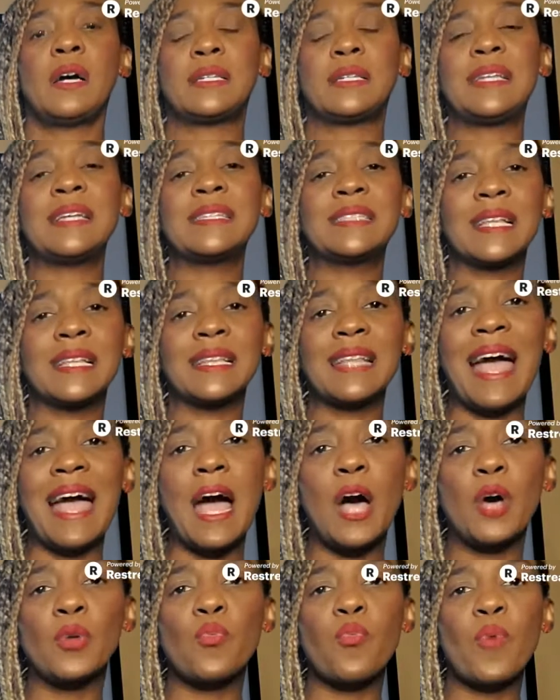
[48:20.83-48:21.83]

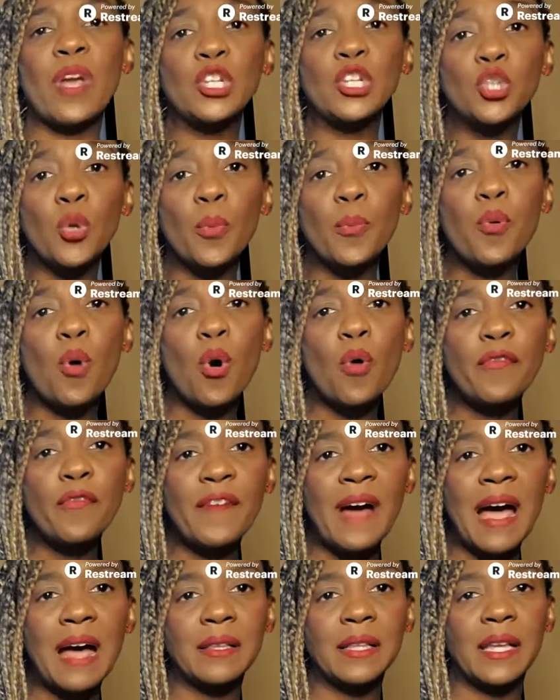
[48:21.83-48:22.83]
disallowed racial
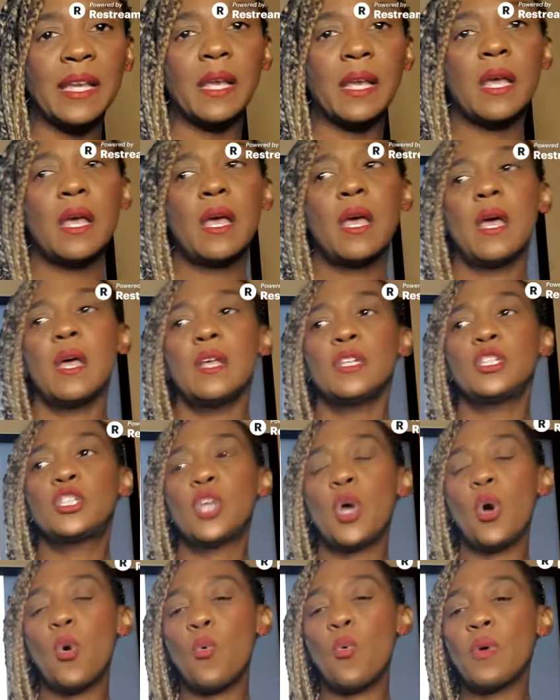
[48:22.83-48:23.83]
profiling.
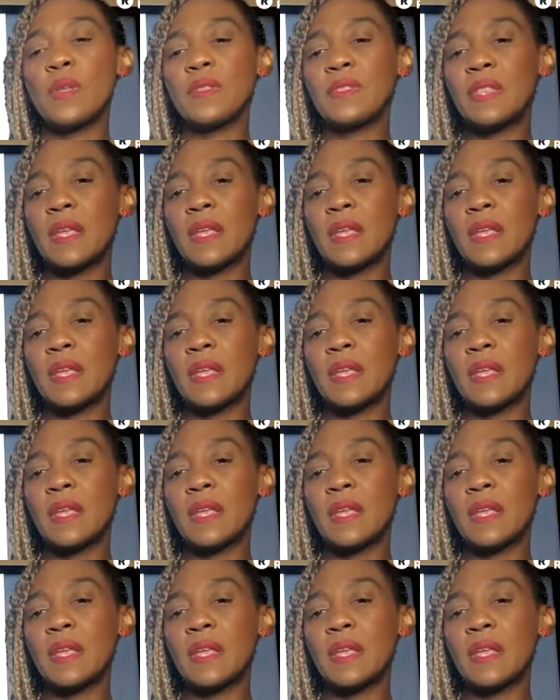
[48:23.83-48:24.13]
So